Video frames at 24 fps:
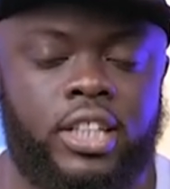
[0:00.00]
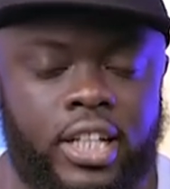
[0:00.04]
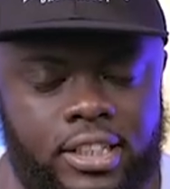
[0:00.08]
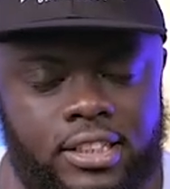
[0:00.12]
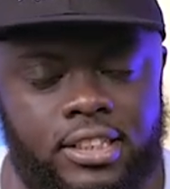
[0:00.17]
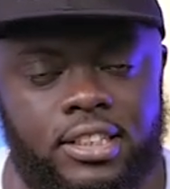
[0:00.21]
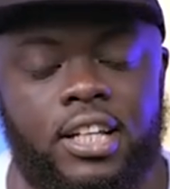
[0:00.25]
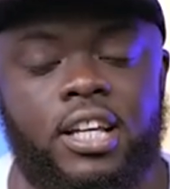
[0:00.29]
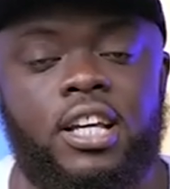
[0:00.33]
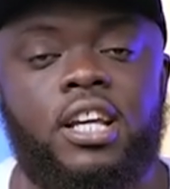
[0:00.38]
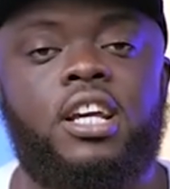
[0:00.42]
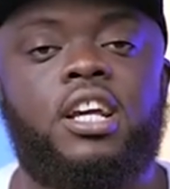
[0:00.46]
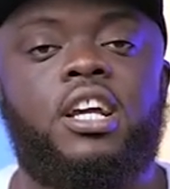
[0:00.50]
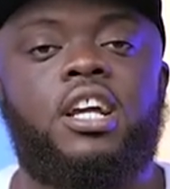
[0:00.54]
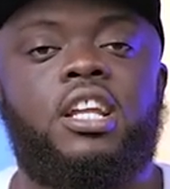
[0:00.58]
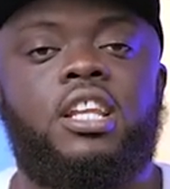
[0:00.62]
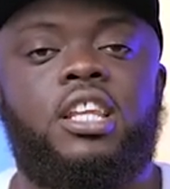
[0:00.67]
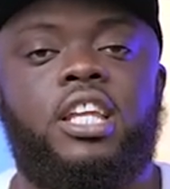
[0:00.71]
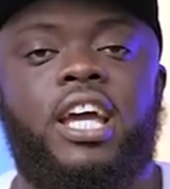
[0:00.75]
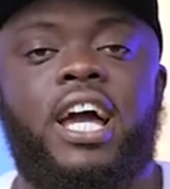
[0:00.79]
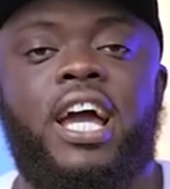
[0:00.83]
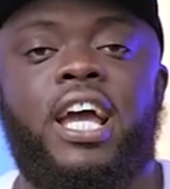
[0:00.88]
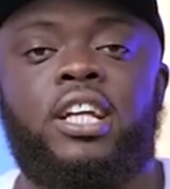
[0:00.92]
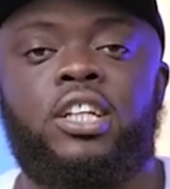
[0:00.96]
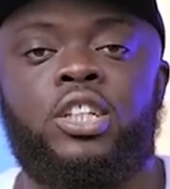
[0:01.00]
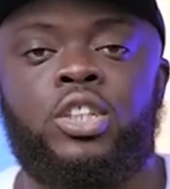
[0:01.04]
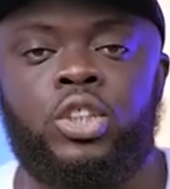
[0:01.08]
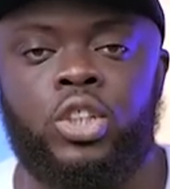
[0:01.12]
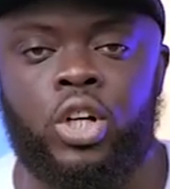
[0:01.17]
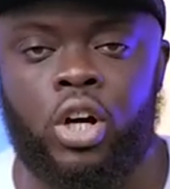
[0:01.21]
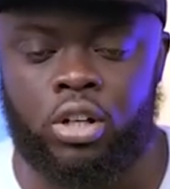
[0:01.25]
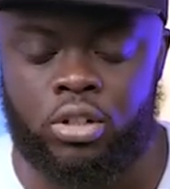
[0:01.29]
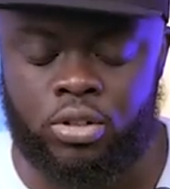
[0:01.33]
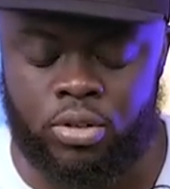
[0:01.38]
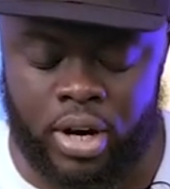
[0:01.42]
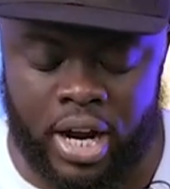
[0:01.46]
Yes, they are in New
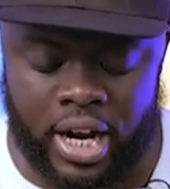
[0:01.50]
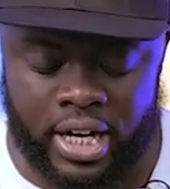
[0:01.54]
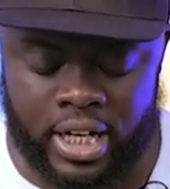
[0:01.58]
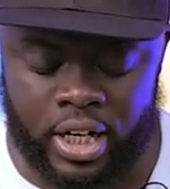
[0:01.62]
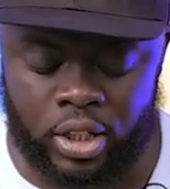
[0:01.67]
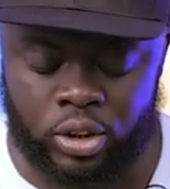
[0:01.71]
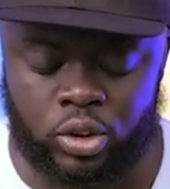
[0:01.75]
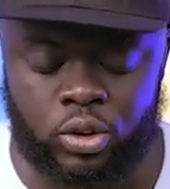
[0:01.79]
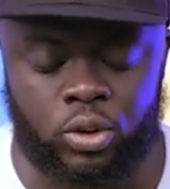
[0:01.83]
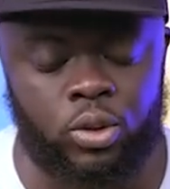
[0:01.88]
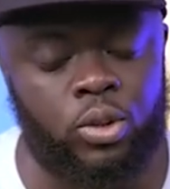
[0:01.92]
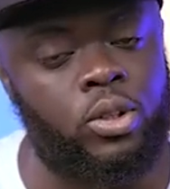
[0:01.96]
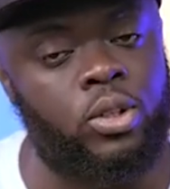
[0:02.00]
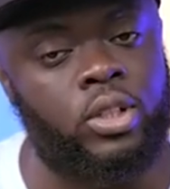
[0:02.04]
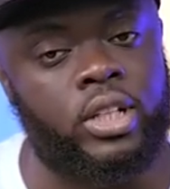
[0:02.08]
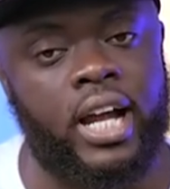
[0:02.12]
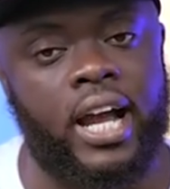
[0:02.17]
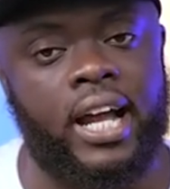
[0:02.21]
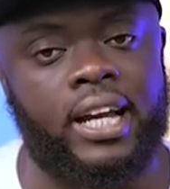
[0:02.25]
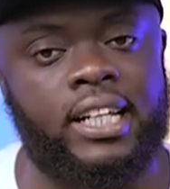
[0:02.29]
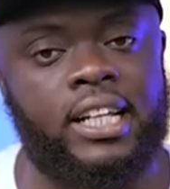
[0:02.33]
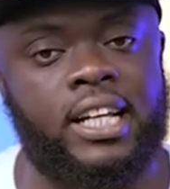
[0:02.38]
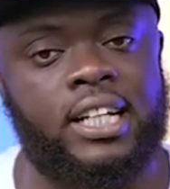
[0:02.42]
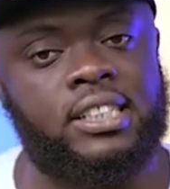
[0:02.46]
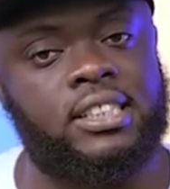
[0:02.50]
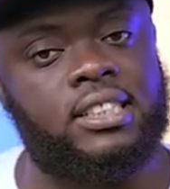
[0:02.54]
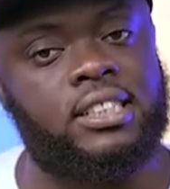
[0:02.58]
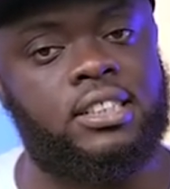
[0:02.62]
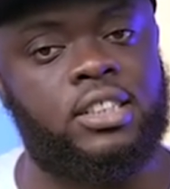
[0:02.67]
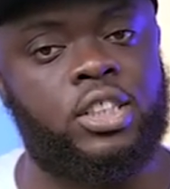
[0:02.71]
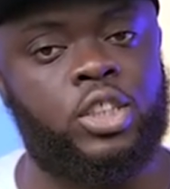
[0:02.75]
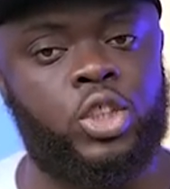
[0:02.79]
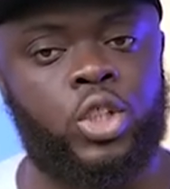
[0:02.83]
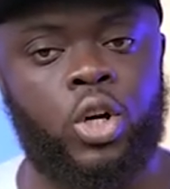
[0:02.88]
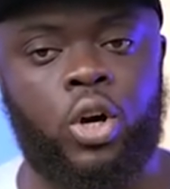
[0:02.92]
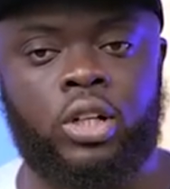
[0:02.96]
York right now. So, Ghanaians
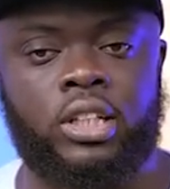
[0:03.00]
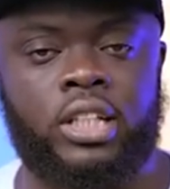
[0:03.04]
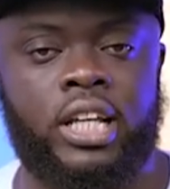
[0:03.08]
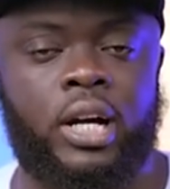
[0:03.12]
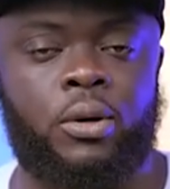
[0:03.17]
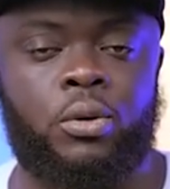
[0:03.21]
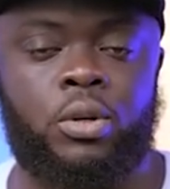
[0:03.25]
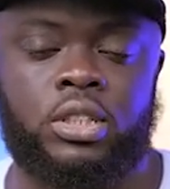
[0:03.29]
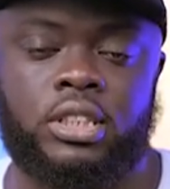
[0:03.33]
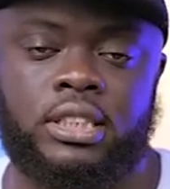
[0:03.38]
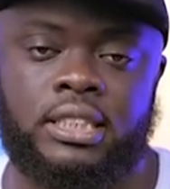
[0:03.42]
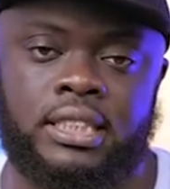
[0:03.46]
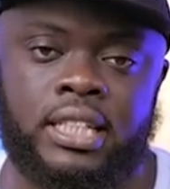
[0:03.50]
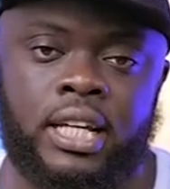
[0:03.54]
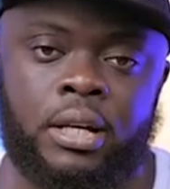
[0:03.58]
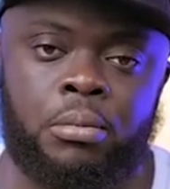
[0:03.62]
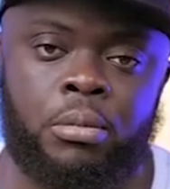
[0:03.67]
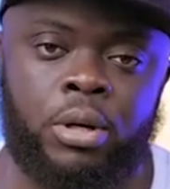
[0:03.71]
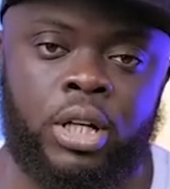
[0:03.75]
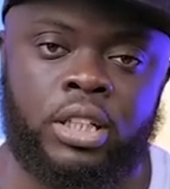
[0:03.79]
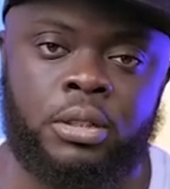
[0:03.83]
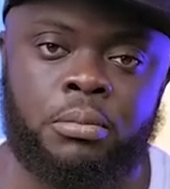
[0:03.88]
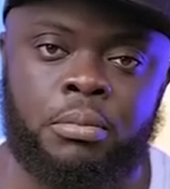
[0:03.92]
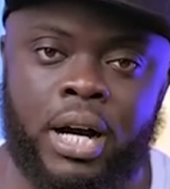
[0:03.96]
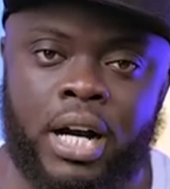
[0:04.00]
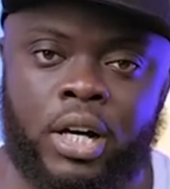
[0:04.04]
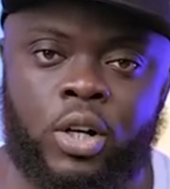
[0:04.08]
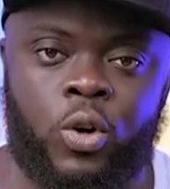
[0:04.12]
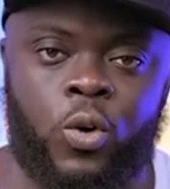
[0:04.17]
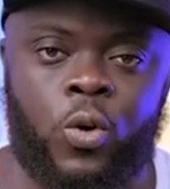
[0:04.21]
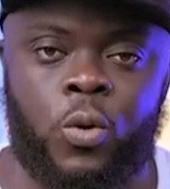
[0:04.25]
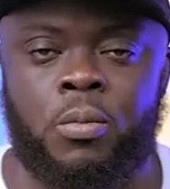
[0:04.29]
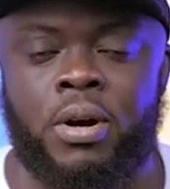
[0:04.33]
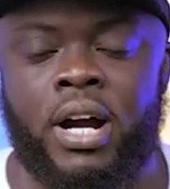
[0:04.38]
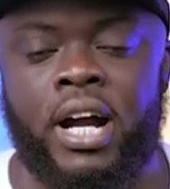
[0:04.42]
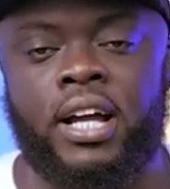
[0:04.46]
in New York that want to send money back
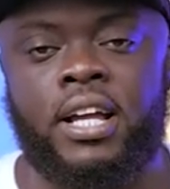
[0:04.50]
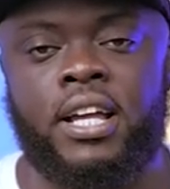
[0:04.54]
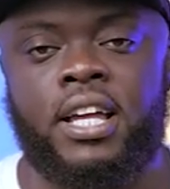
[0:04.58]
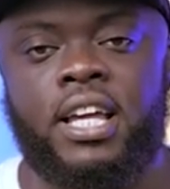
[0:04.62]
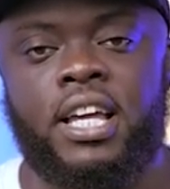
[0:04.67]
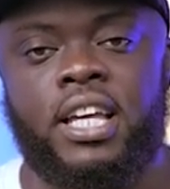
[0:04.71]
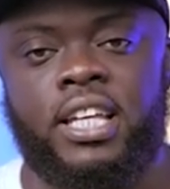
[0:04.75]
home.